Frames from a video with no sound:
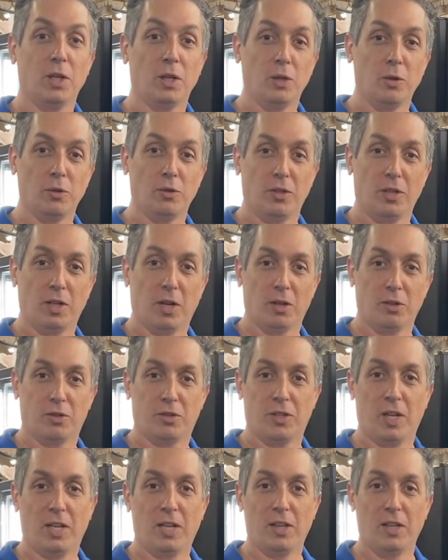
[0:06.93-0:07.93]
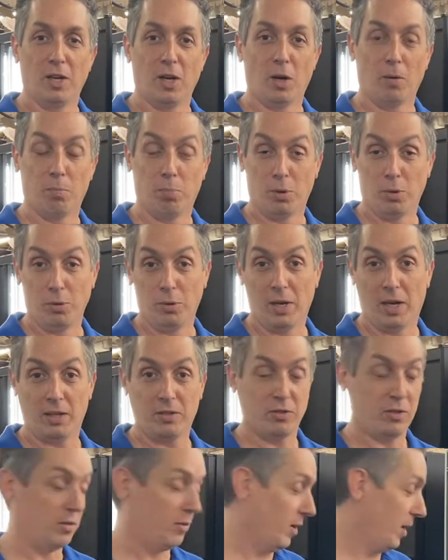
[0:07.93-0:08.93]
using our state-of-the-art
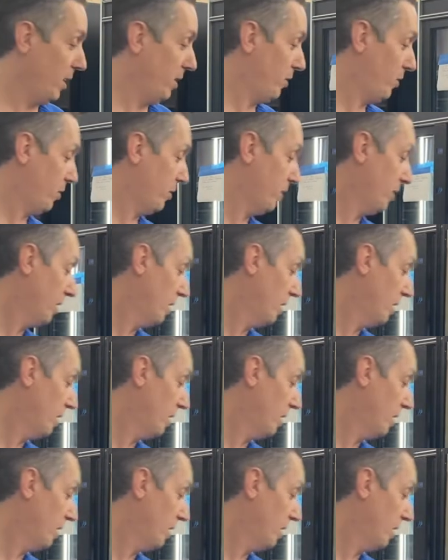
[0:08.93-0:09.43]
Blu-Dex device.